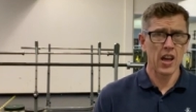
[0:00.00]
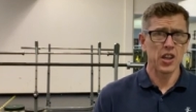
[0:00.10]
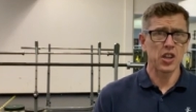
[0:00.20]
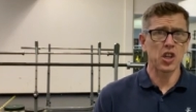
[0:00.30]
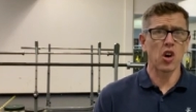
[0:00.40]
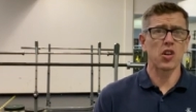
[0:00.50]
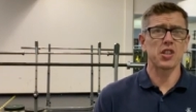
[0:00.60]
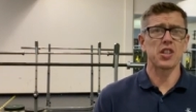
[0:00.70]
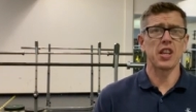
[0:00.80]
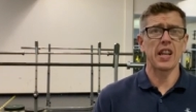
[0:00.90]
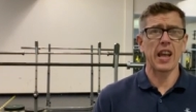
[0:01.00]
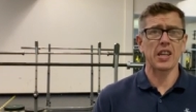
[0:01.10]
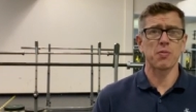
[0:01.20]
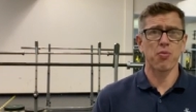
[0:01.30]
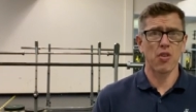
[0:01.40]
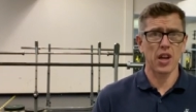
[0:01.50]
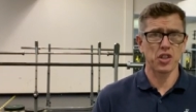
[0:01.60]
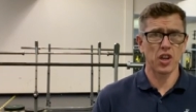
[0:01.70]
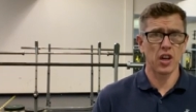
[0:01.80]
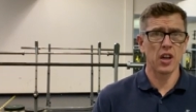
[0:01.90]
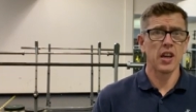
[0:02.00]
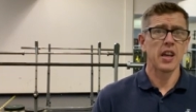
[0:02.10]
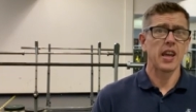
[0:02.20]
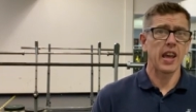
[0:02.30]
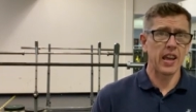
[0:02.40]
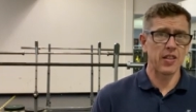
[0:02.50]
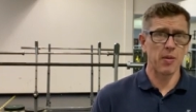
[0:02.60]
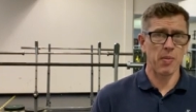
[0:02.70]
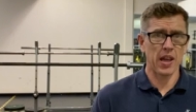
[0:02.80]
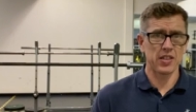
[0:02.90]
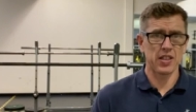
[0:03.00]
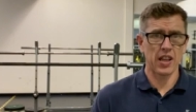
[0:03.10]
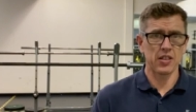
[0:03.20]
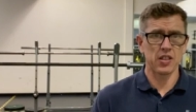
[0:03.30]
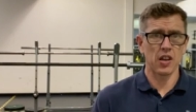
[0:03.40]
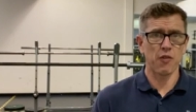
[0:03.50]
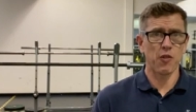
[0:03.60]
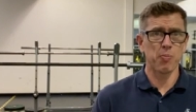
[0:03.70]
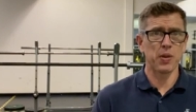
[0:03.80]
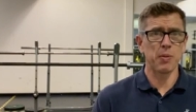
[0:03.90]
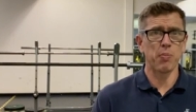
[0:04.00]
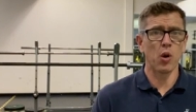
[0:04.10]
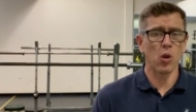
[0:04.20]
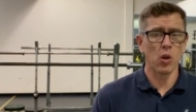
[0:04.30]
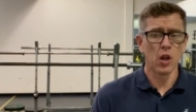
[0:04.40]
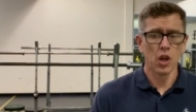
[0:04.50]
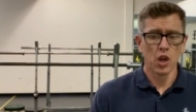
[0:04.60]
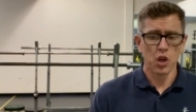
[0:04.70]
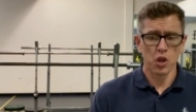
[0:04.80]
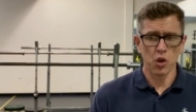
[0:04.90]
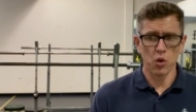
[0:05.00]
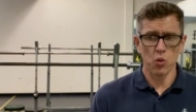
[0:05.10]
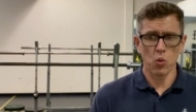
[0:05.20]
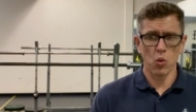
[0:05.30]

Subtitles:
you're going to see less pressure in the med centre for people who